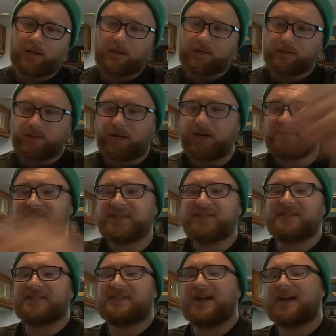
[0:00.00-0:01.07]
So now
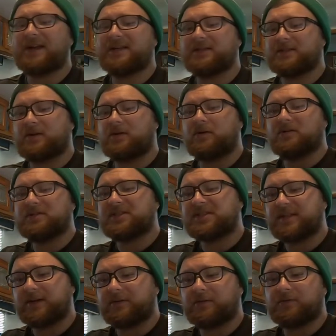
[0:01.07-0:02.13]
since that is all
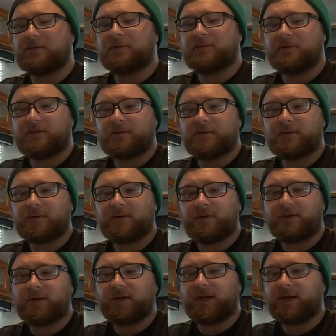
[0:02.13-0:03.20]
settled,
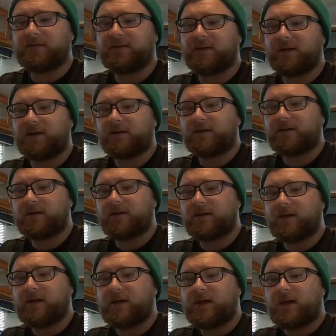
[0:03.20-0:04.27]
you can now take
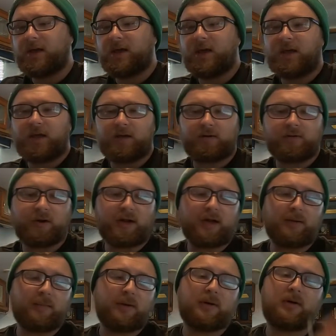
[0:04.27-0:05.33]
and
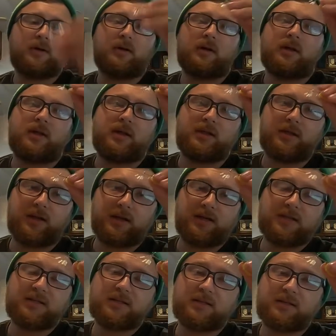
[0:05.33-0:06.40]
grab
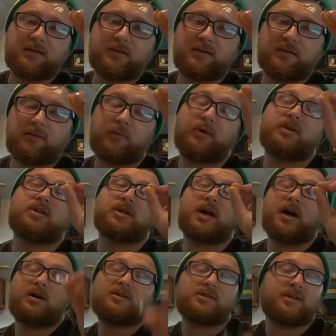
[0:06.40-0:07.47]
these, which
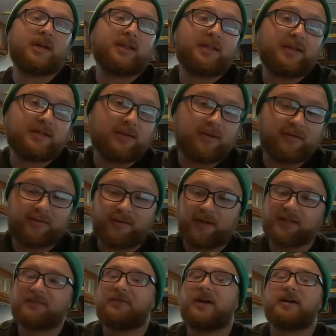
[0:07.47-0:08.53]
I also got these off of
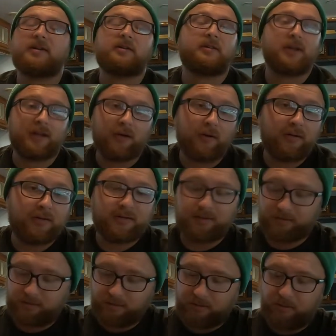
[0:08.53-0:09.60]
X Factor, like
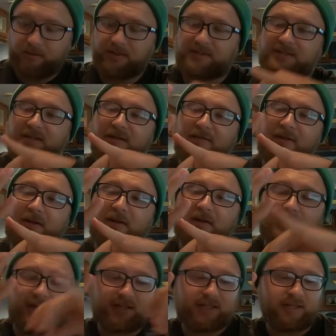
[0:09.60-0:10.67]
all this stuff
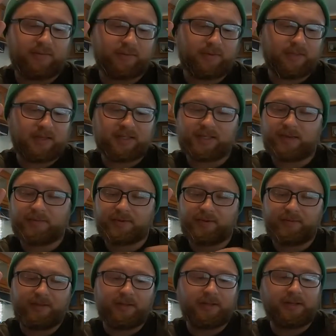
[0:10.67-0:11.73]
here, except with the exception
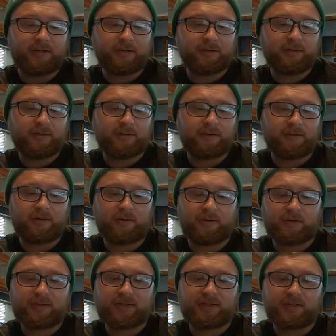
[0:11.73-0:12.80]
of the leader, the
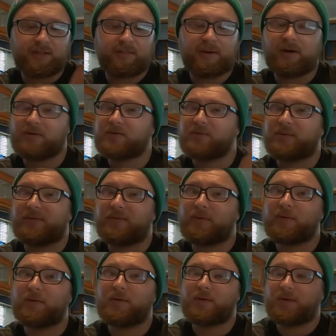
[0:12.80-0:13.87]
hooks, and the barrel
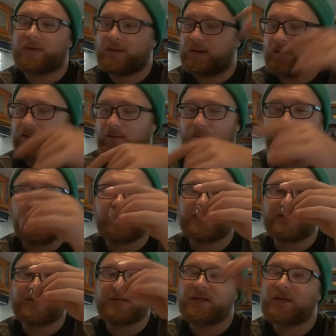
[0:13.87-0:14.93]
swivel, and the
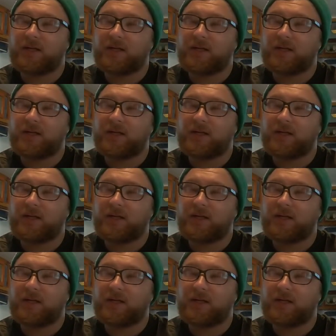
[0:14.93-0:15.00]
weights.